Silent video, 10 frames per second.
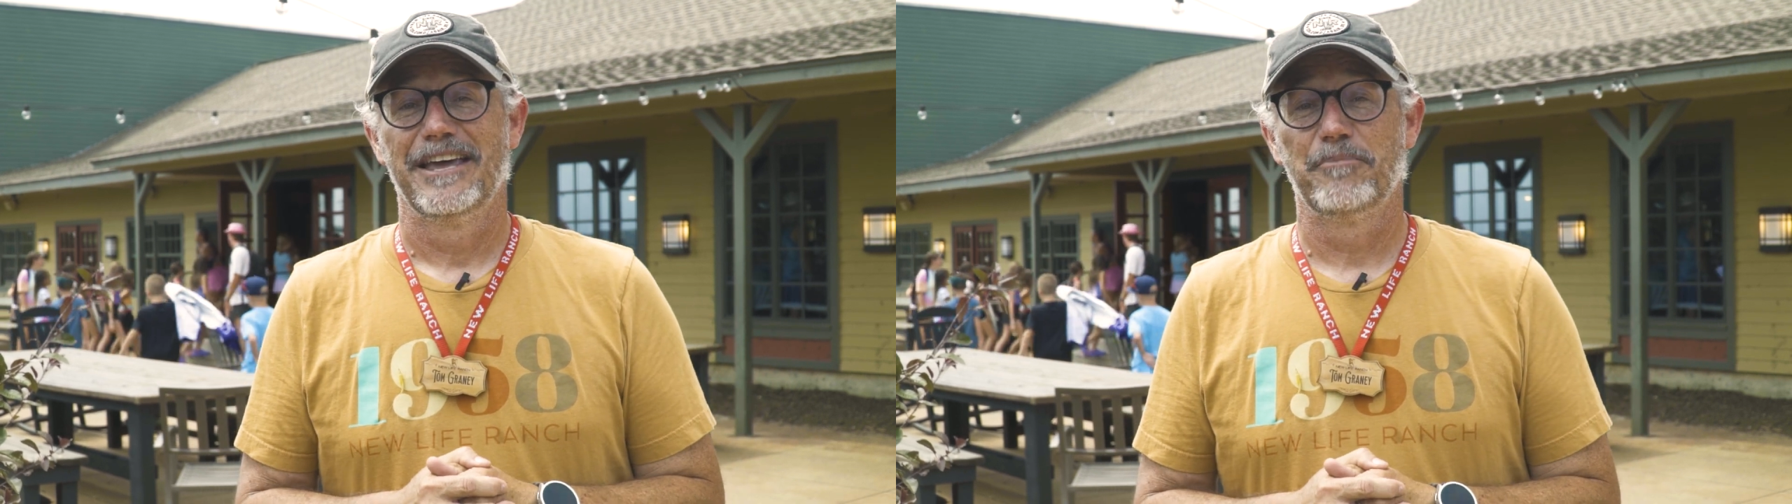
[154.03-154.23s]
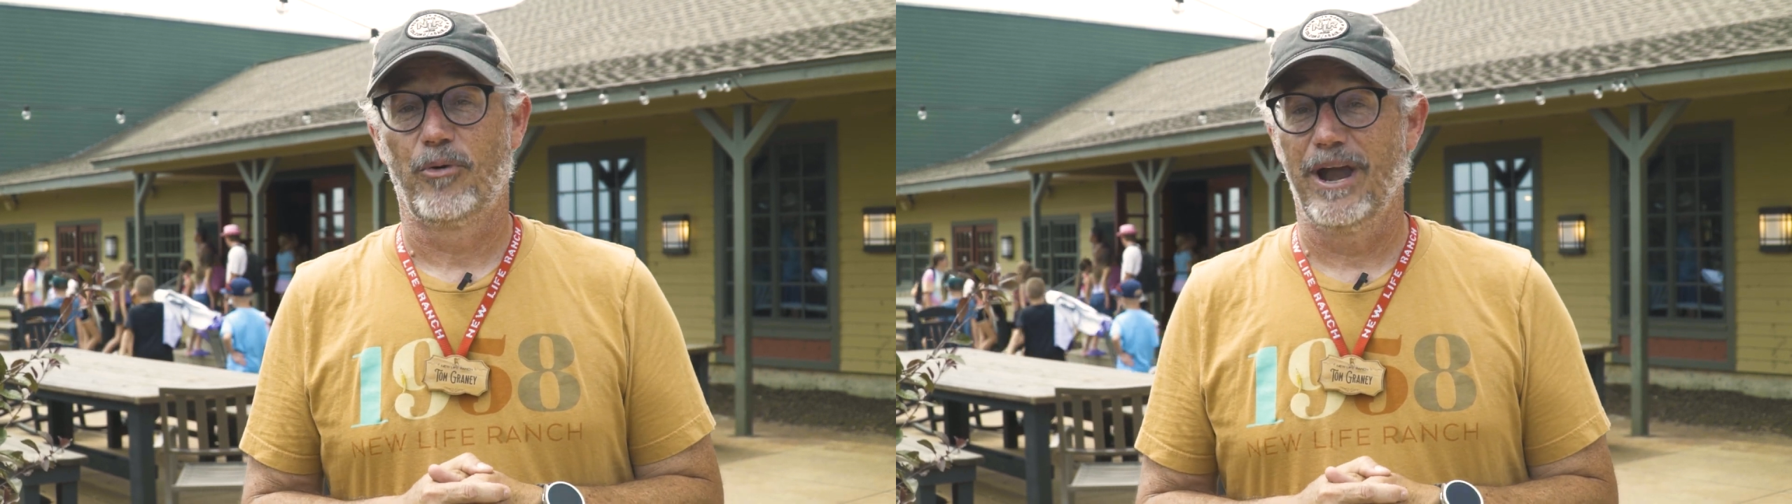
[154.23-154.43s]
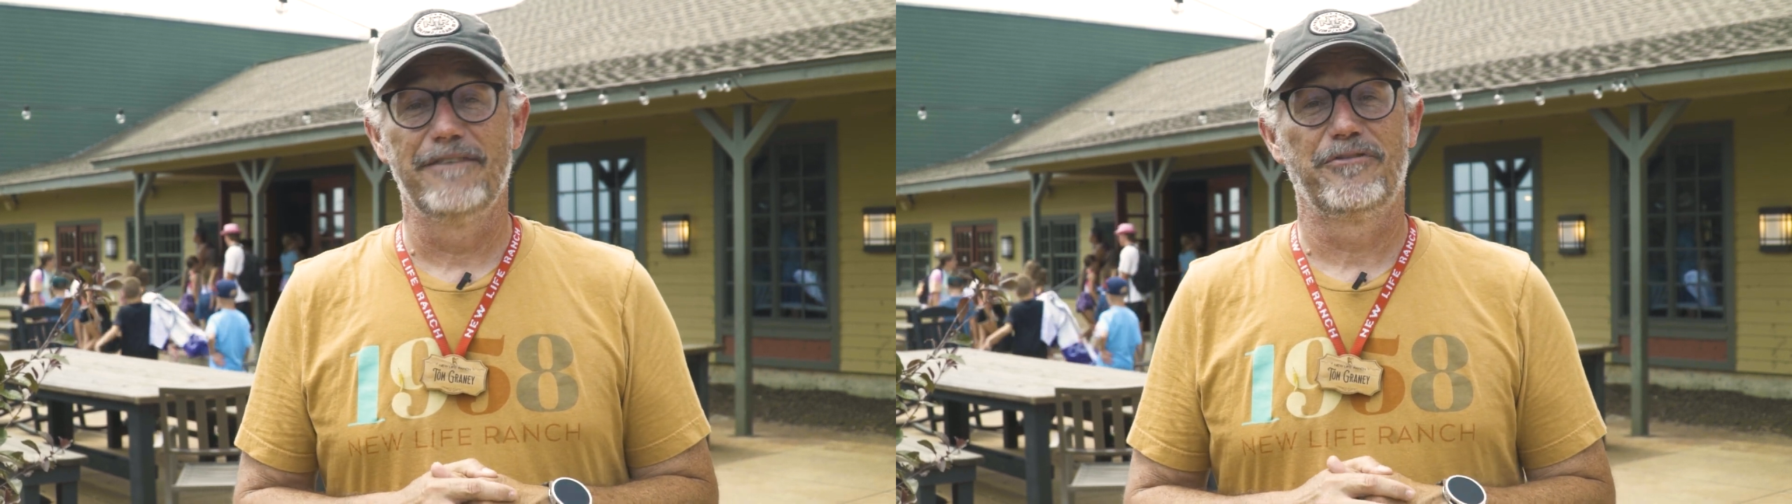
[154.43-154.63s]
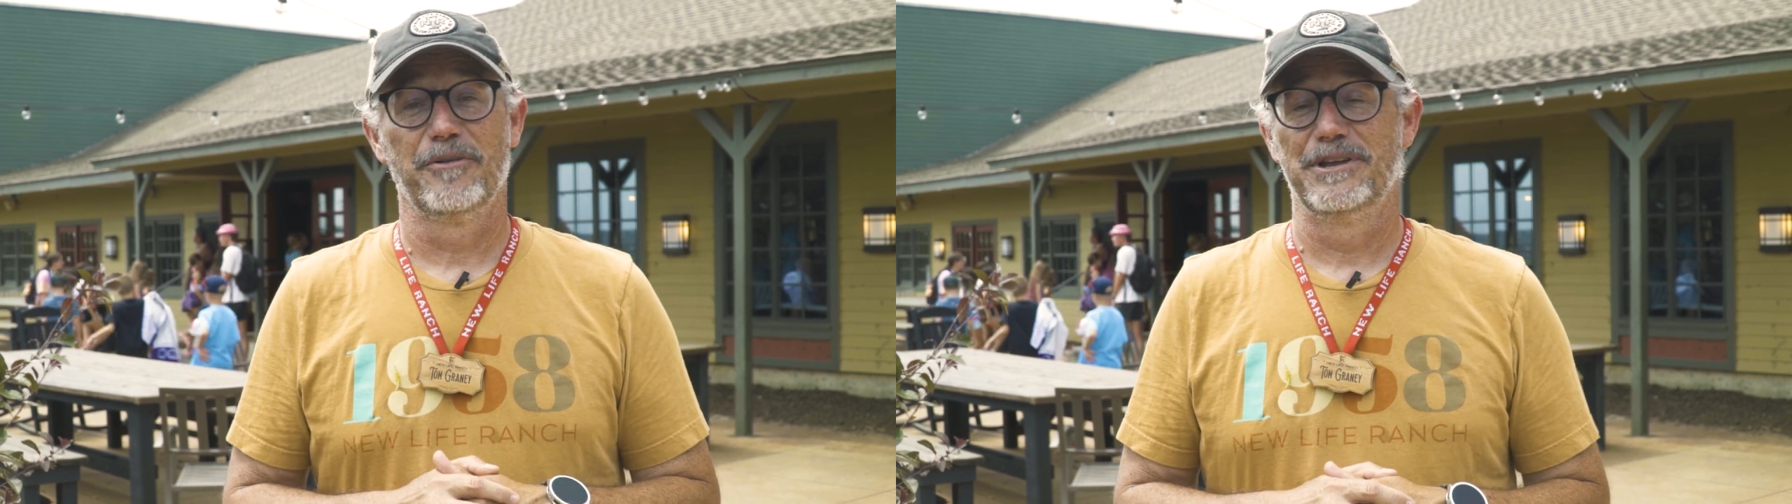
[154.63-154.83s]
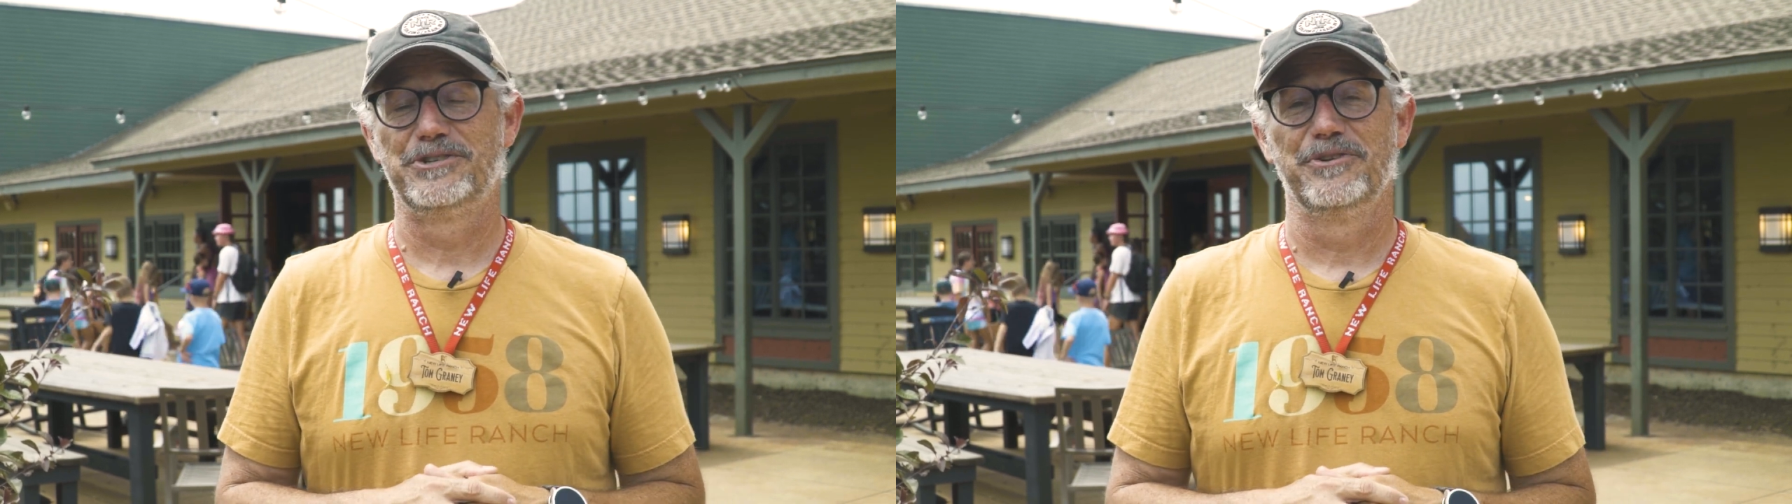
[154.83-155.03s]
and praying for
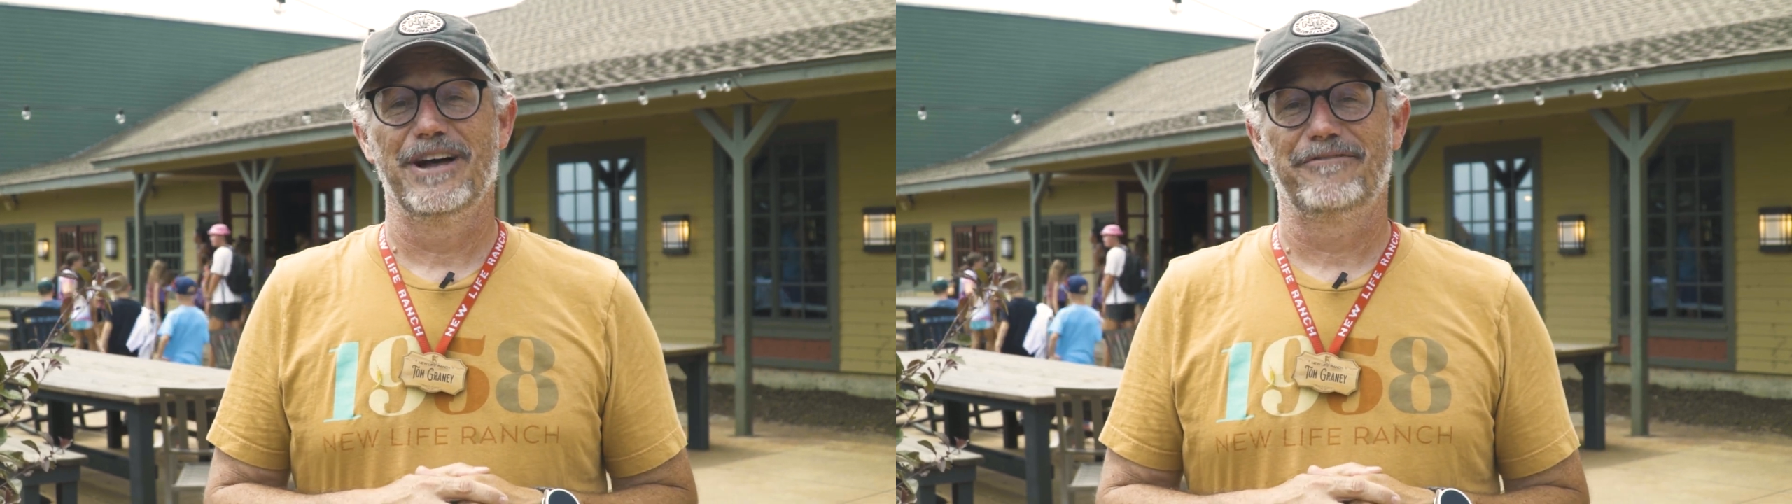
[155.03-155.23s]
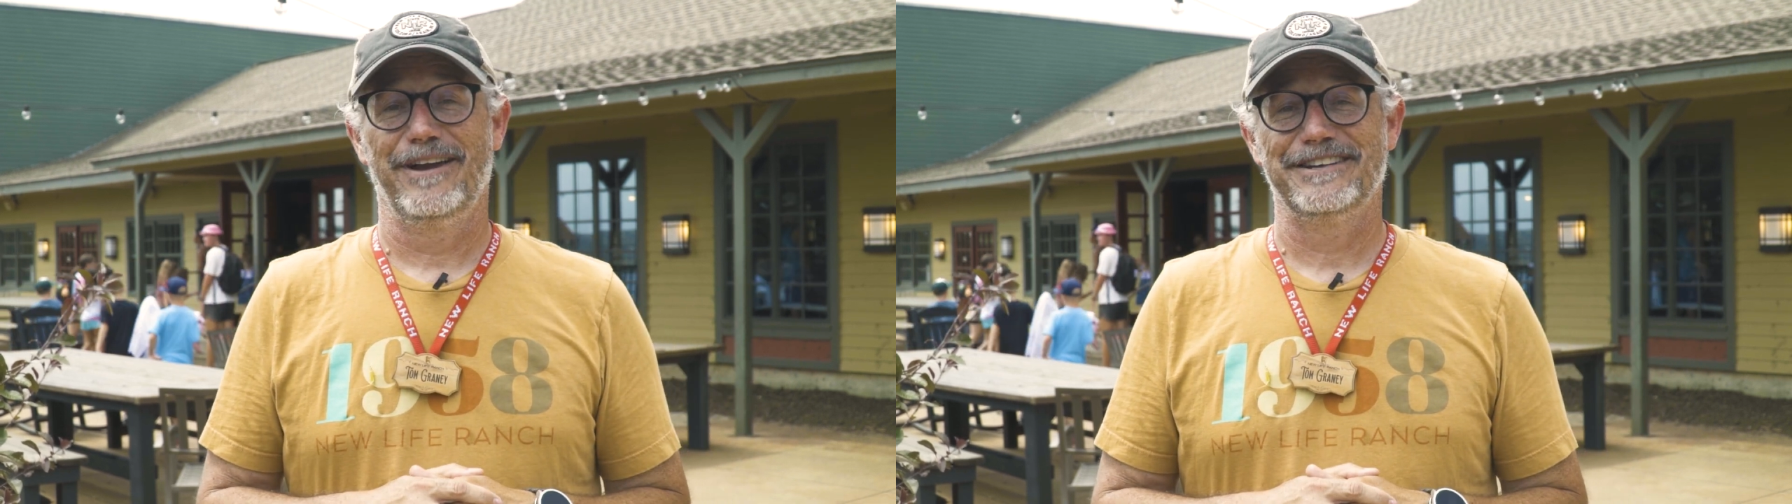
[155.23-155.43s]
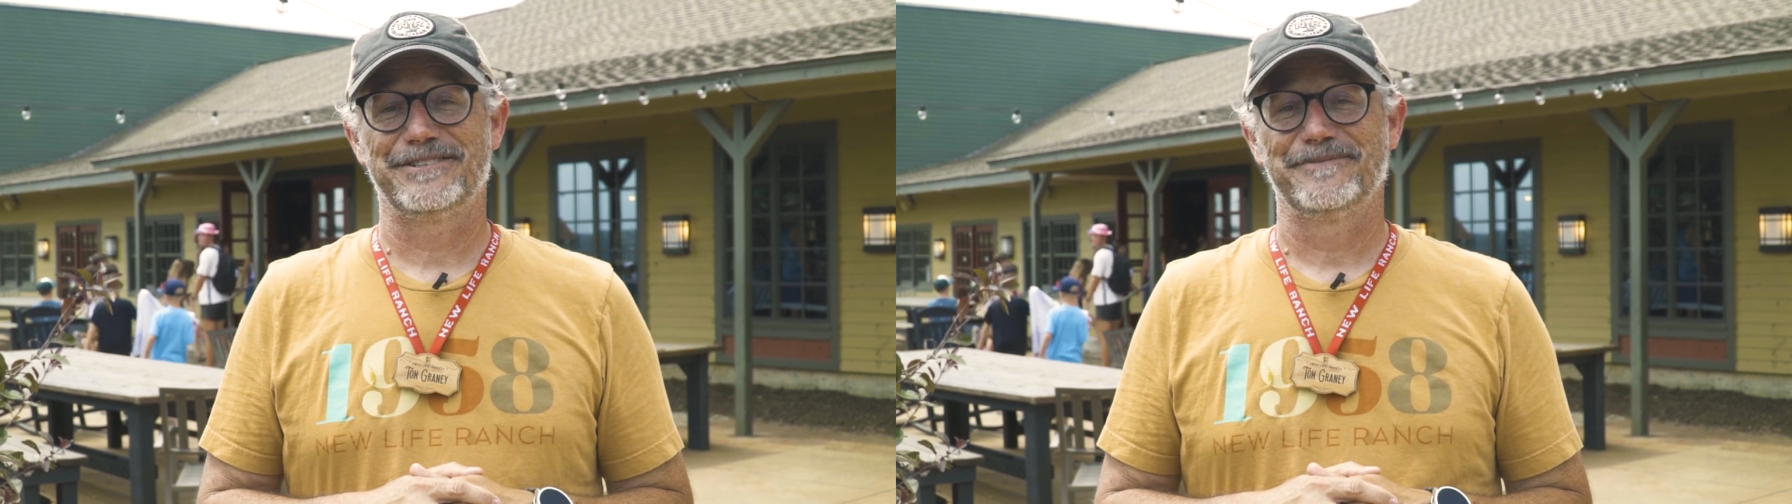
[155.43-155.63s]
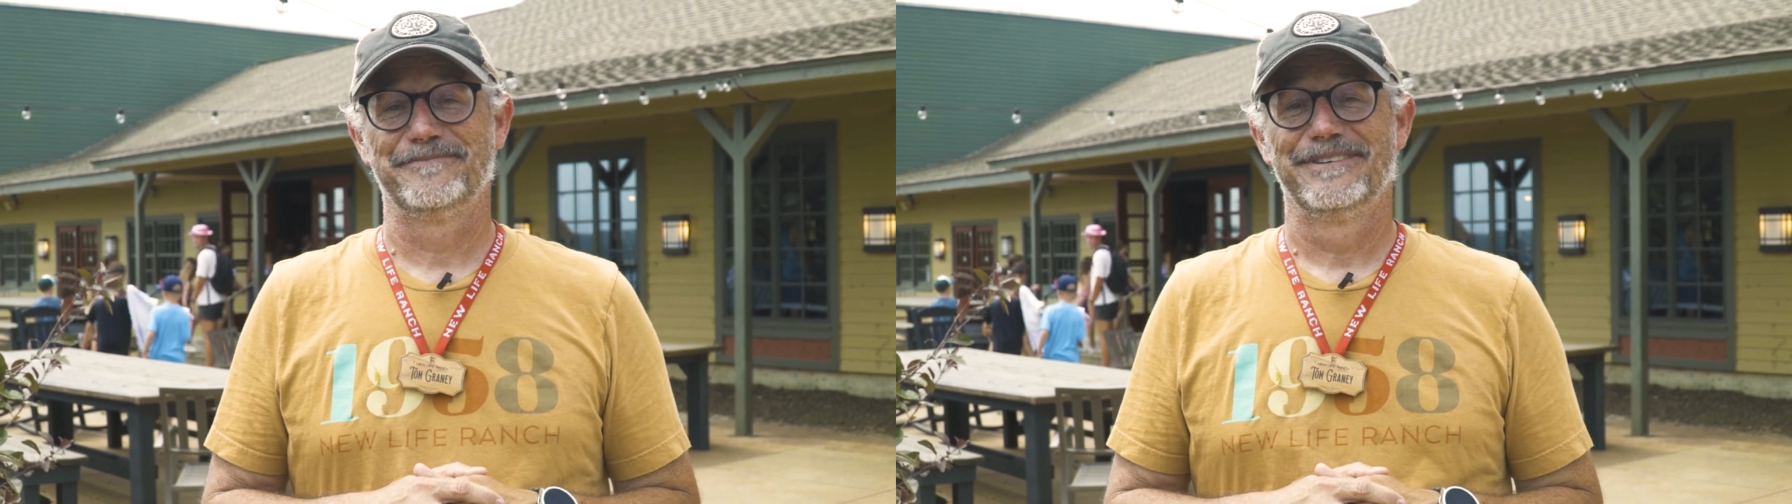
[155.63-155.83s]
the ministry of New Life Ranch.